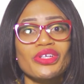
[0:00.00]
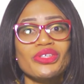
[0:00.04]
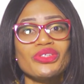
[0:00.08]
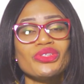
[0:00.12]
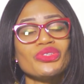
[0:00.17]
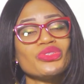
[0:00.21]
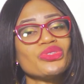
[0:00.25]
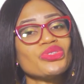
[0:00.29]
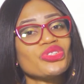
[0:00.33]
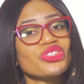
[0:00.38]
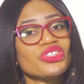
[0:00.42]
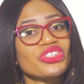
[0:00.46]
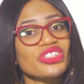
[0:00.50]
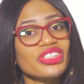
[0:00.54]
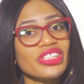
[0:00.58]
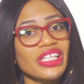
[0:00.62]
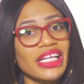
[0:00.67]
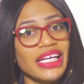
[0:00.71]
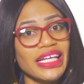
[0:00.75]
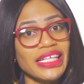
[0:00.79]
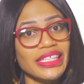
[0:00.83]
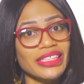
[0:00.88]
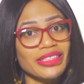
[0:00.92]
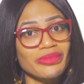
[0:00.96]
You should
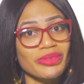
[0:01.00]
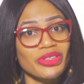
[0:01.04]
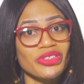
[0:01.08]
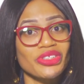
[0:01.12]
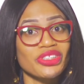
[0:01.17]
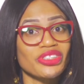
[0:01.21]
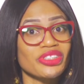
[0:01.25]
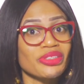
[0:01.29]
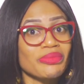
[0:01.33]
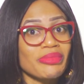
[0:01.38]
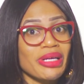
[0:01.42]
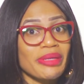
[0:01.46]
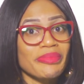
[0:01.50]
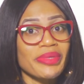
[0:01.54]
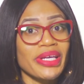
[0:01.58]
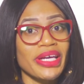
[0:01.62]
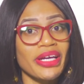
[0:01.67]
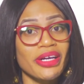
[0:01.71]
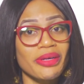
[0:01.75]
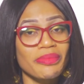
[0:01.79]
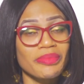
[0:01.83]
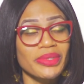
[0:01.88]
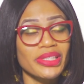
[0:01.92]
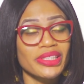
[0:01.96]
share it, because you might be
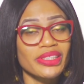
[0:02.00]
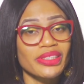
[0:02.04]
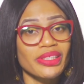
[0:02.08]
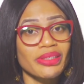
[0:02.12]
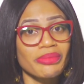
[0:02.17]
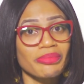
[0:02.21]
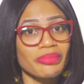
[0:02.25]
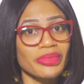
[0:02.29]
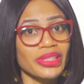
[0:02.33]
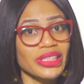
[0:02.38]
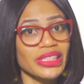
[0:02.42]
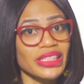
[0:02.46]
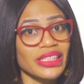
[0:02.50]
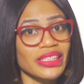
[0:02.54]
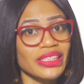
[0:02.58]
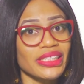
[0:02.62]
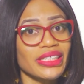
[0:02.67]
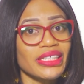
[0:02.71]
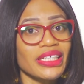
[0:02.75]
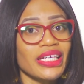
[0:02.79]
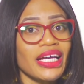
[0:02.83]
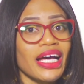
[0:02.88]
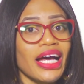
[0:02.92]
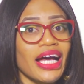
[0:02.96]
helping somebody,
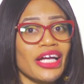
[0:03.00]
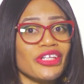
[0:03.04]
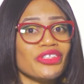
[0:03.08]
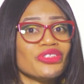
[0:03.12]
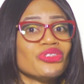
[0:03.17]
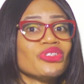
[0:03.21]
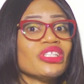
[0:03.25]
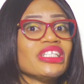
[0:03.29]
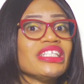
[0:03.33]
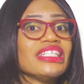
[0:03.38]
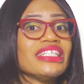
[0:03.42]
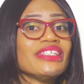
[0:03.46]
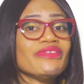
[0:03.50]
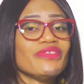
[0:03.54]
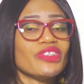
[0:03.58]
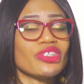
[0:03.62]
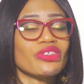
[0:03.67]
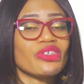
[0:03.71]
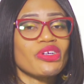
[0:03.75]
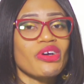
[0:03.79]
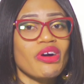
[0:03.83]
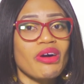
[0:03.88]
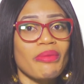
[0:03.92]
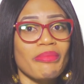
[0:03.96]
and you should leave
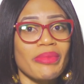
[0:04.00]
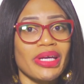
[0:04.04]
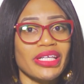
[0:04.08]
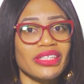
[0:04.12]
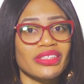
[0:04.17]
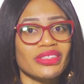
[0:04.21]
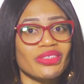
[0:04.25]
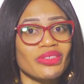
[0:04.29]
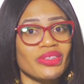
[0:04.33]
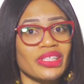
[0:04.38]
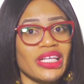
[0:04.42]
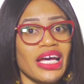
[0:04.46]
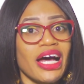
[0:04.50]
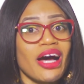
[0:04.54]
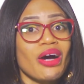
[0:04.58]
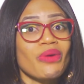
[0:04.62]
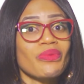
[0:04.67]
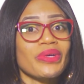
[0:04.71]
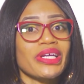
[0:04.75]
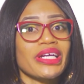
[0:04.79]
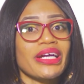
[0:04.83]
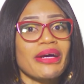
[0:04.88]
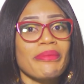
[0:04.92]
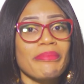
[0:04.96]
your comments on how
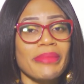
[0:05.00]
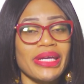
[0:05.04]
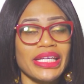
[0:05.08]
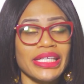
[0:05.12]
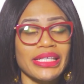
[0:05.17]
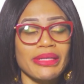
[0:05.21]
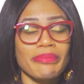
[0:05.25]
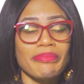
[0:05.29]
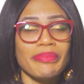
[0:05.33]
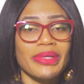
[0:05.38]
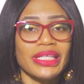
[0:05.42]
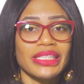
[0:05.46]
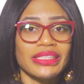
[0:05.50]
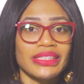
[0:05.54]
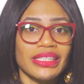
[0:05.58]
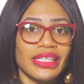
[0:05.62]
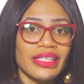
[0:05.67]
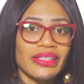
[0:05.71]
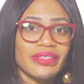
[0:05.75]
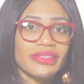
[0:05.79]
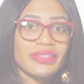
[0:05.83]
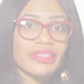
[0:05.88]
we can make it better.